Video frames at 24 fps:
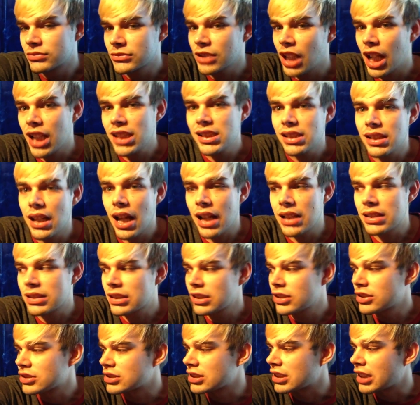I, I
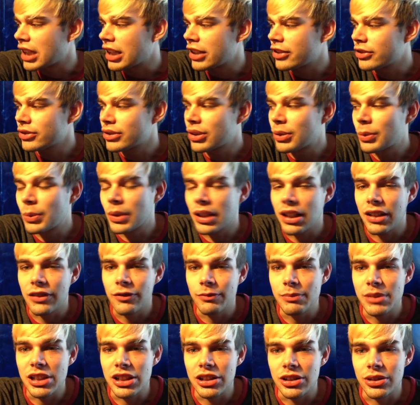seriously, I don't know what
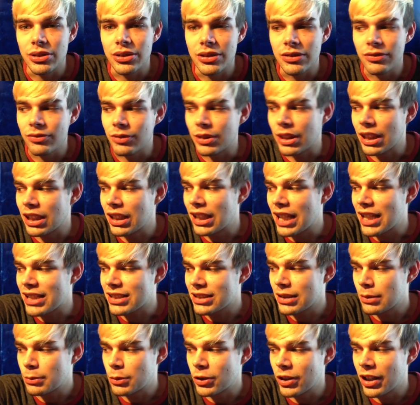I've been doing with the
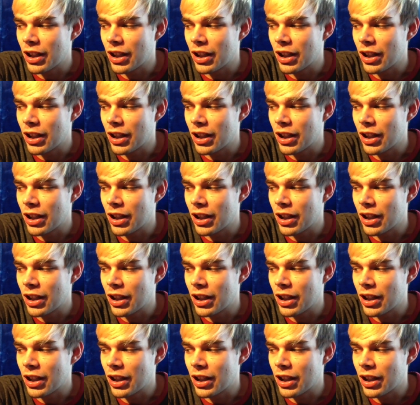last couple